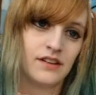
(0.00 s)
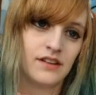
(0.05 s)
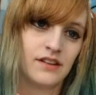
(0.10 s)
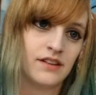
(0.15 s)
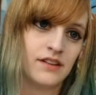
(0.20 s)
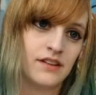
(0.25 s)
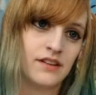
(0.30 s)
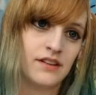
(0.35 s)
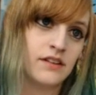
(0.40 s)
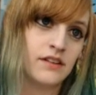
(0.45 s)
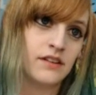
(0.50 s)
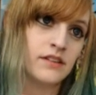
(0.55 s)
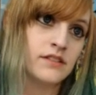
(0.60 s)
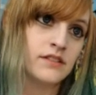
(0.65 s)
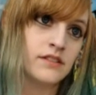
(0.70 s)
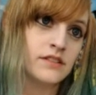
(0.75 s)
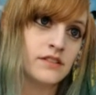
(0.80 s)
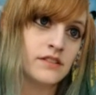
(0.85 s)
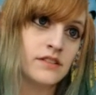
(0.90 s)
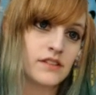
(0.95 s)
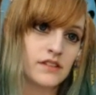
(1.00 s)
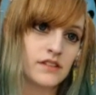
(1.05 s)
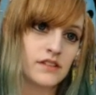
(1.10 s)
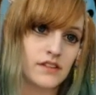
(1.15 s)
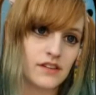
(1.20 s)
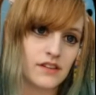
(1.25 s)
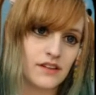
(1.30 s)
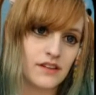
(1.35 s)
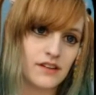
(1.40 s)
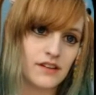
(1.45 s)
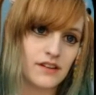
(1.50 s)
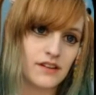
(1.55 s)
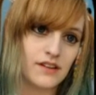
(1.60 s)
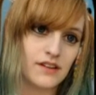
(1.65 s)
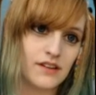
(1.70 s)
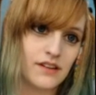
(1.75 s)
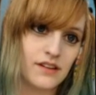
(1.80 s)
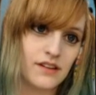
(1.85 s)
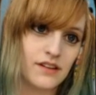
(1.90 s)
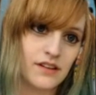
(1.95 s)

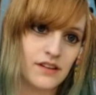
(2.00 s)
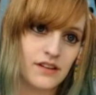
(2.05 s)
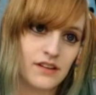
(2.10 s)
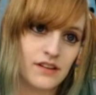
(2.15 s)
(silence)